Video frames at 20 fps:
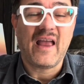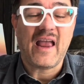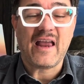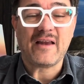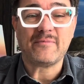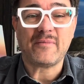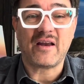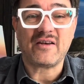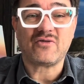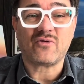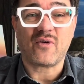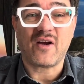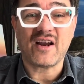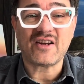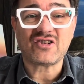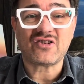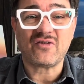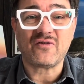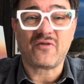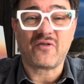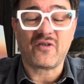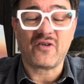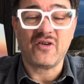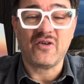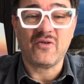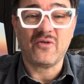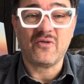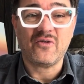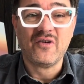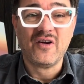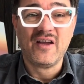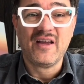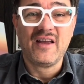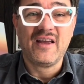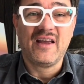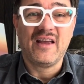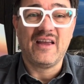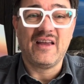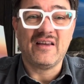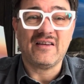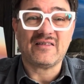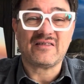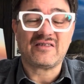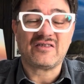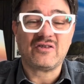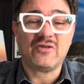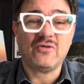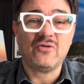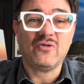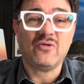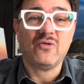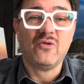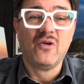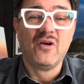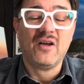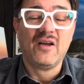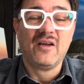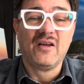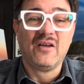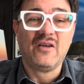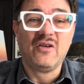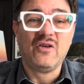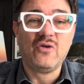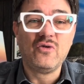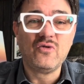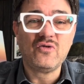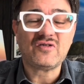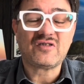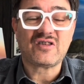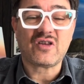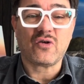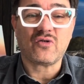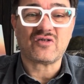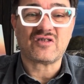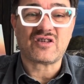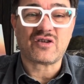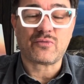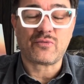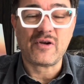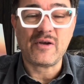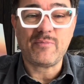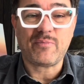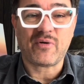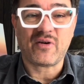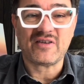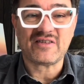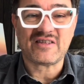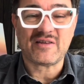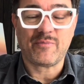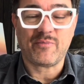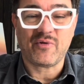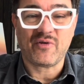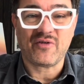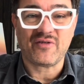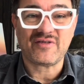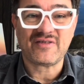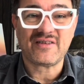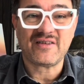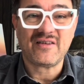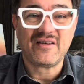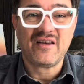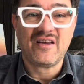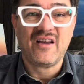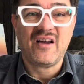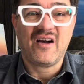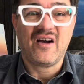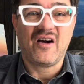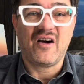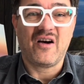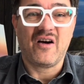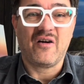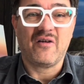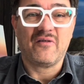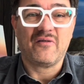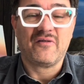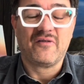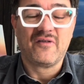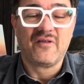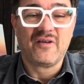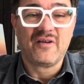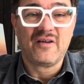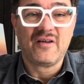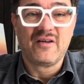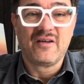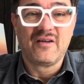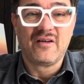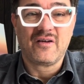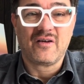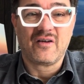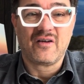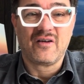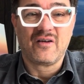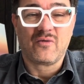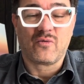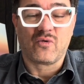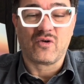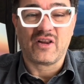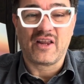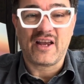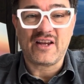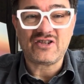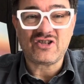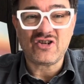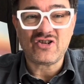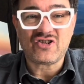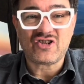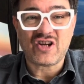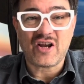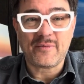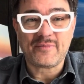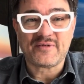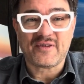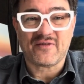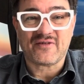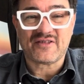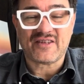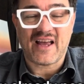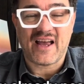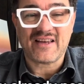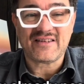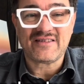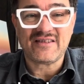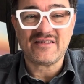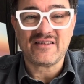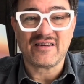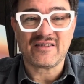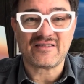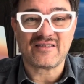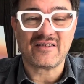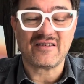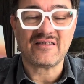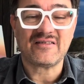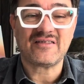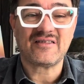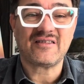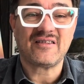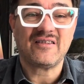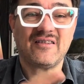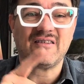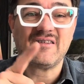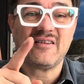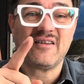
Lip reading: And my direction for you is to use those three principles of relationships of size and distance,